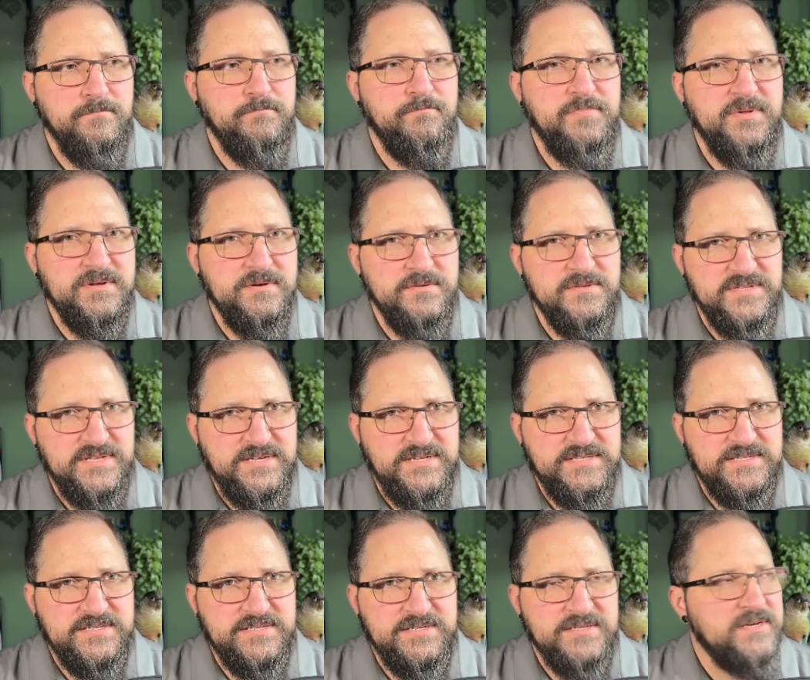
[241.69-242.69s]
build
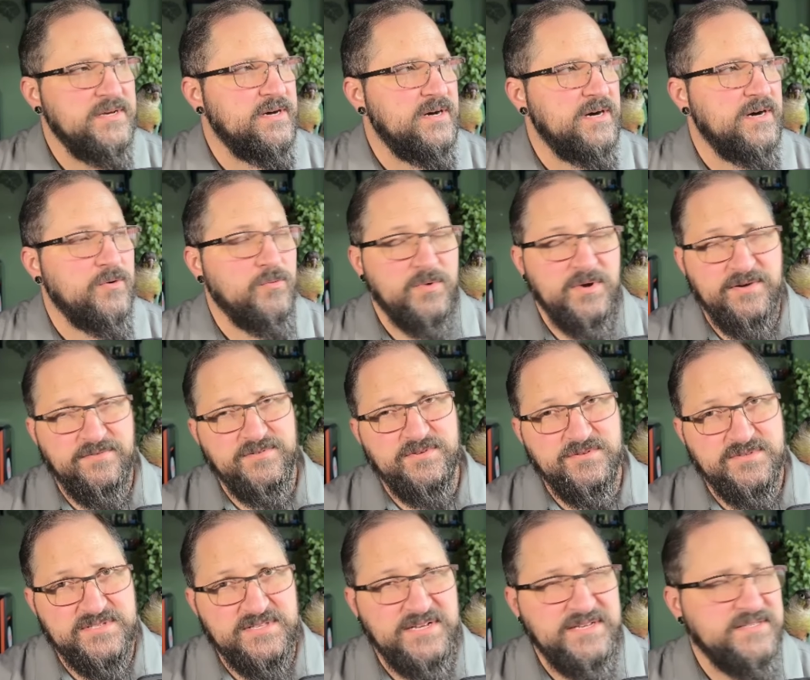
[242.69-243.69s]
it whenever you
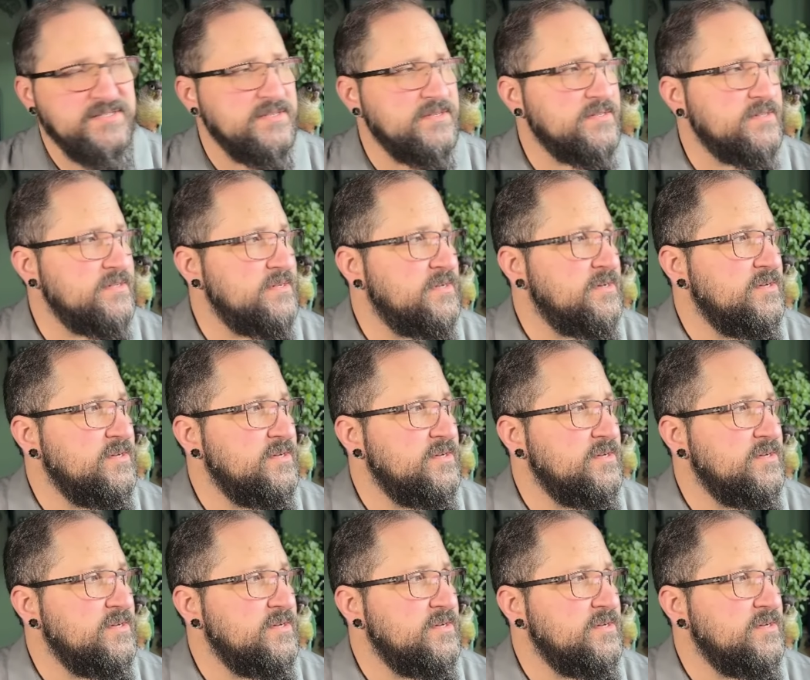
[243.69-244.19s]
slice it.